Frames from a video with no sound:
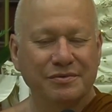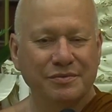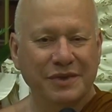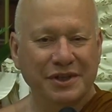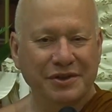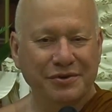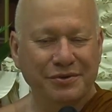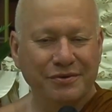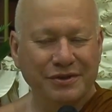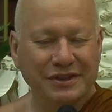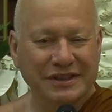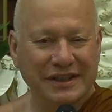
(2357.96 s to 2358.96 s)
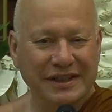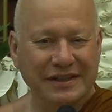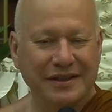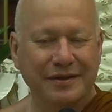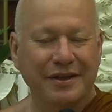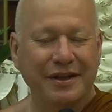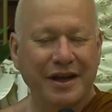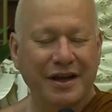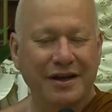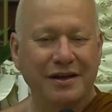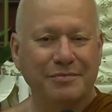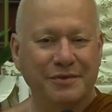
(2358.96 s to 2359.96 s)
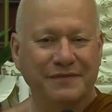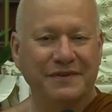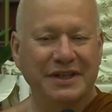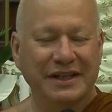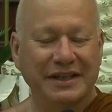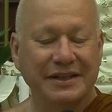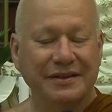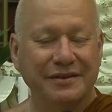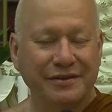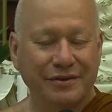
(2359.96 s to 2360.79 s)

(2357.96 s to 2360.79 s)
When you see the harm of clinging,